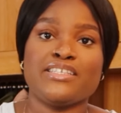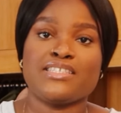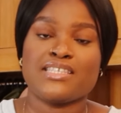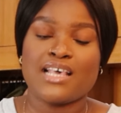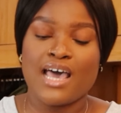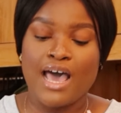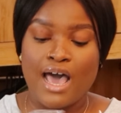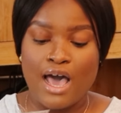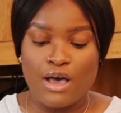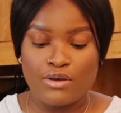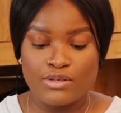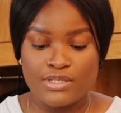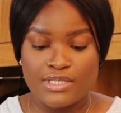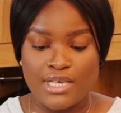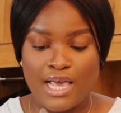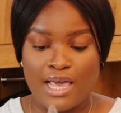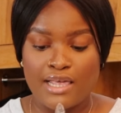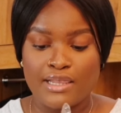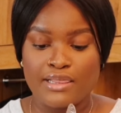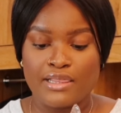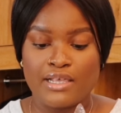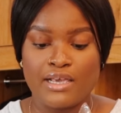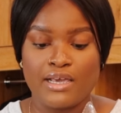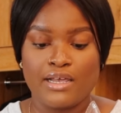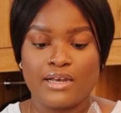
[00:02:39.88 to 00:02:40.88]
this out
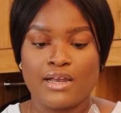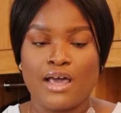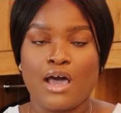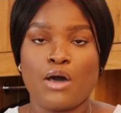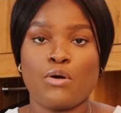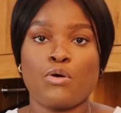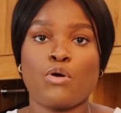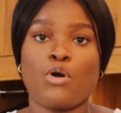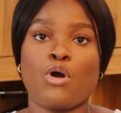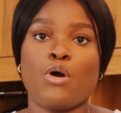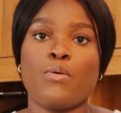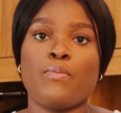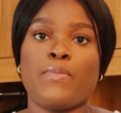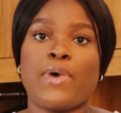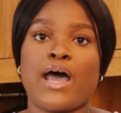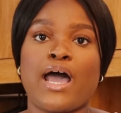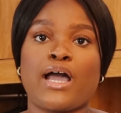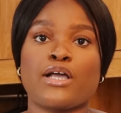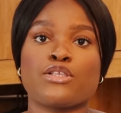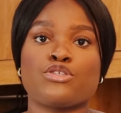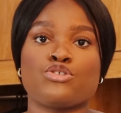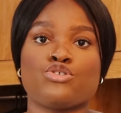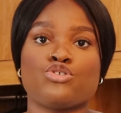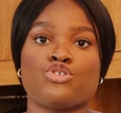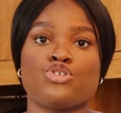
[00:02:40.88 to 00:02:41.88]
and then i'll come
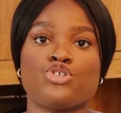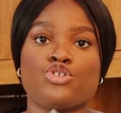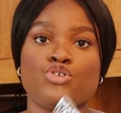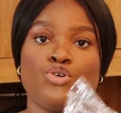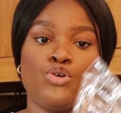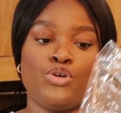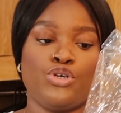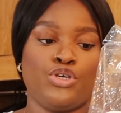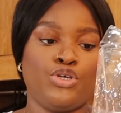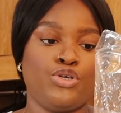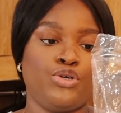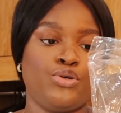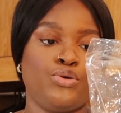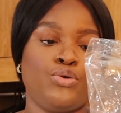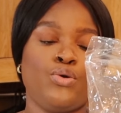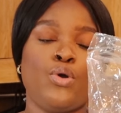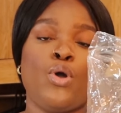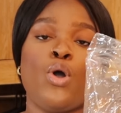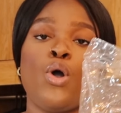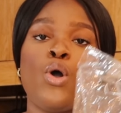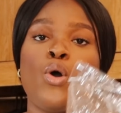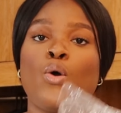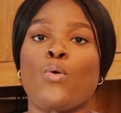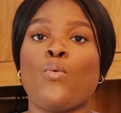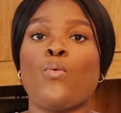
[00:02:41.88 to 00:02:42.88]
back to show you
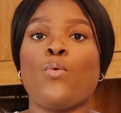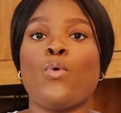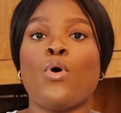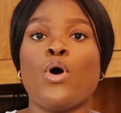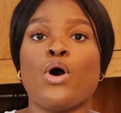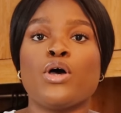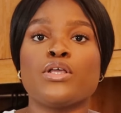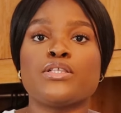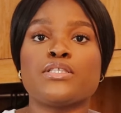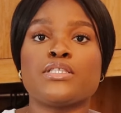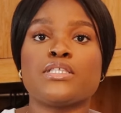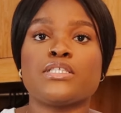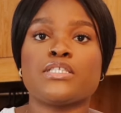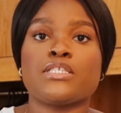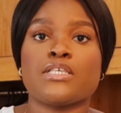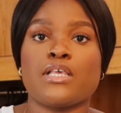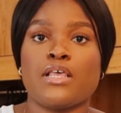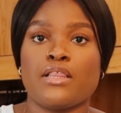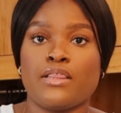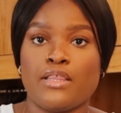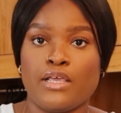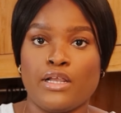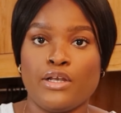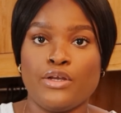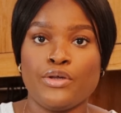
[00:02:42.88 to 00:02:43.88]
what
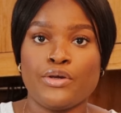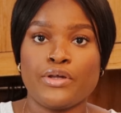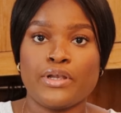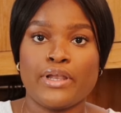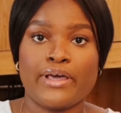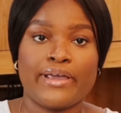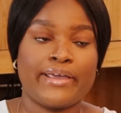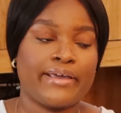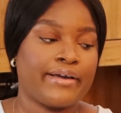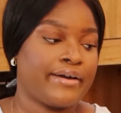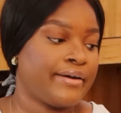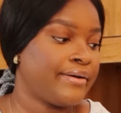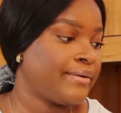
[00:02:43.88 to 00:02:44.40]
they look like